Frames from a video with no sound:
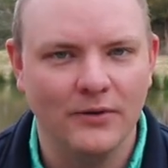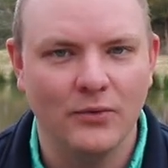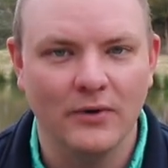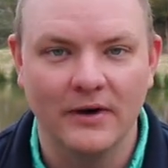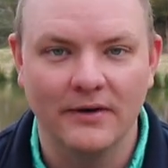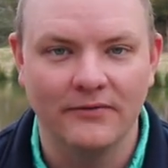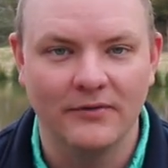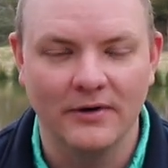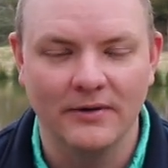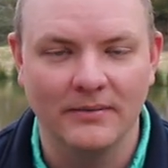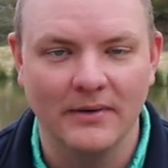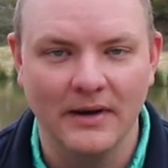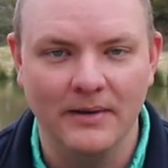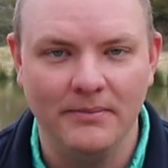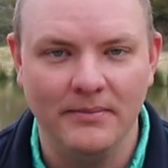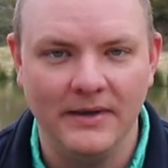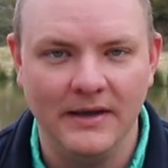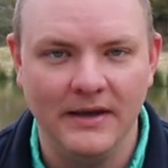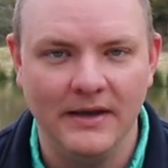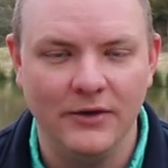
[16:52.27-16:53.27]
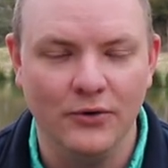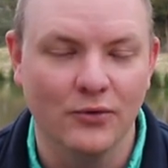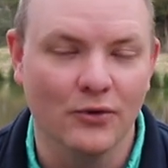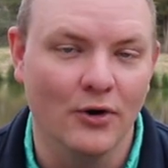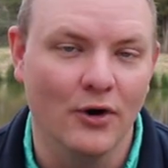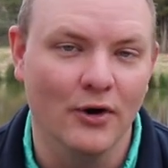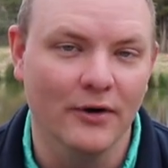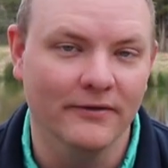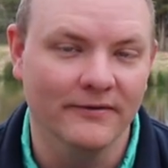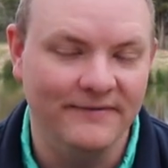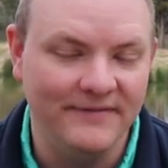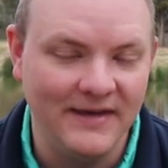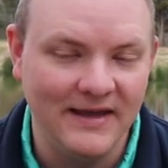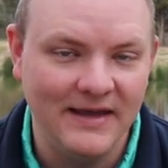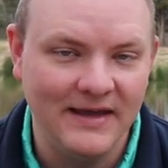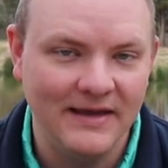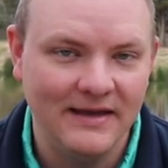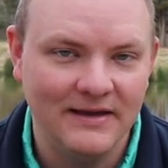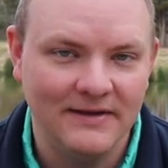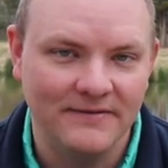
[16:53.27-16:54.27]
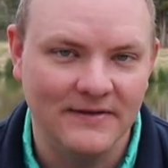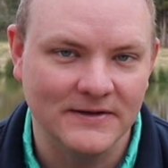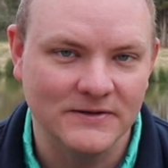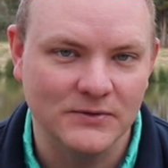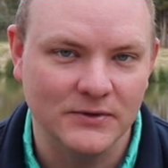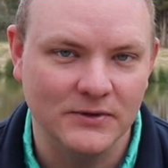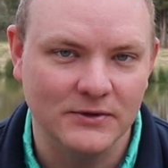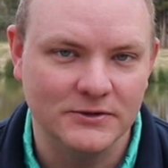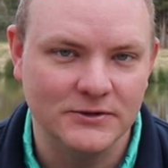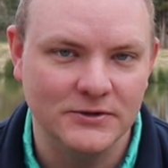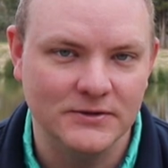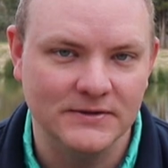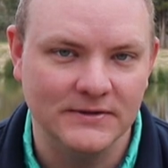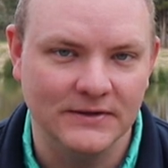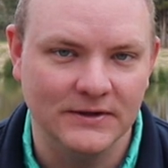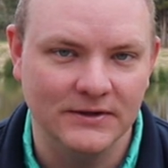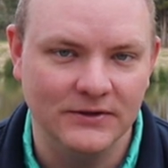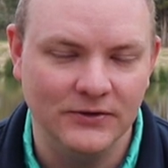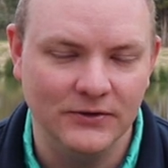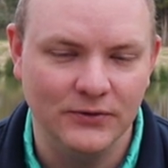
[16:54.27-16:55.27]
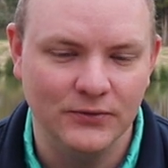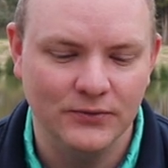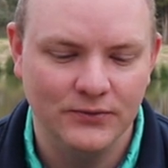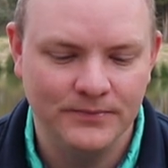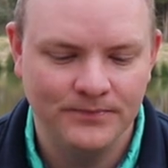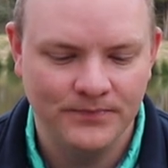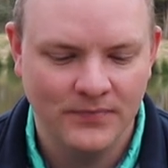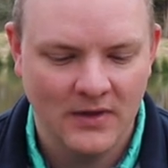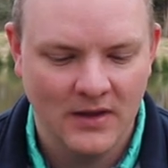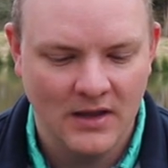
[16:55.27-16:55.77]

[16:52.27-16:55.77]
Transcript: whatever it might be, your RV, if that's what you're choosing to do.